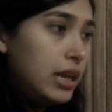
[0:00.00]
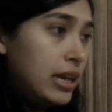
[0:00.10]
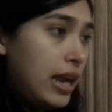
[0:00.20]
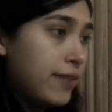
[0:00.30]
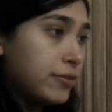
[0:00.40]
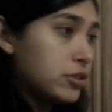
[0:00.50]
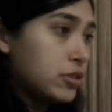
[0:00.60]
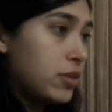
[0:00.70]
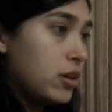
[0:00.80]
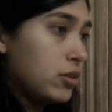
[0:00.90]
And after
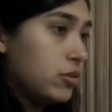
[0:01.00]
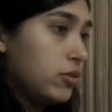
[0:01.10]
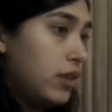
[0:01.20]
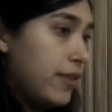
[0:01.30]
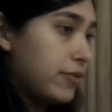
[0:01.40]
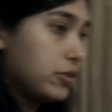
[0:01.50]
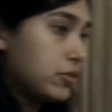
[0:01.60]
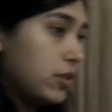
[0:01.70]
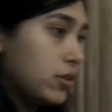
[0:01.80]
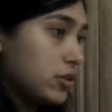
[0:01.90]
tomorrow's
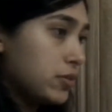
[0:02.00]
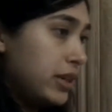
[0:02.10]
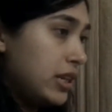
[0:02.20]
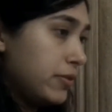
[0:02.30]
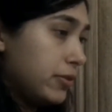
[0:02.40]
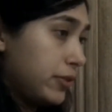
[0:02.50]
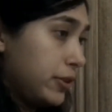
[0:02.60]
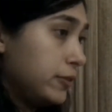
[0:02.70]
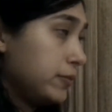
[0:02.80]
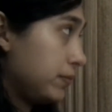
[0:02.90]
mini
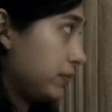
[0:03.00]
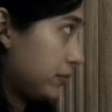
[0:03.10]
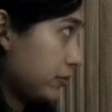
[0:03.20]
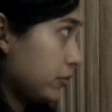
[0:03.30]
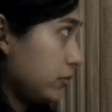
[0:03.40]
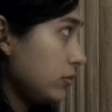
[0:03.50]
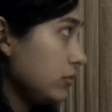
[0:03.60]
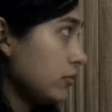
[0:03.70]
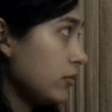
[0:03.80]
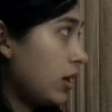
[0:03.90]
review,
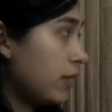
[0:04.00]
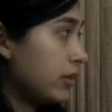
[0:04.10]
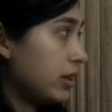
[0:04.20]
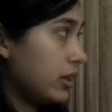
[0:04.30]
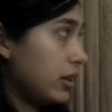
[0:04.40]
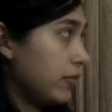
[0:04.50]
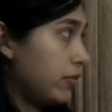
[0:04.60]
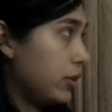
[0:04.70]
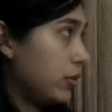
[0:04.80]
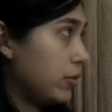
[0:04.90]
I'm going to
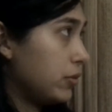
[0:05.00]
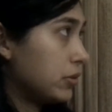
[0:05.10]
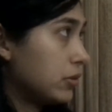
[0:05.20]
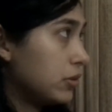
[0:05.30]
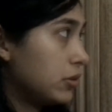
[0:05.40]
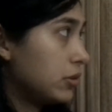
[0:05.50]
give you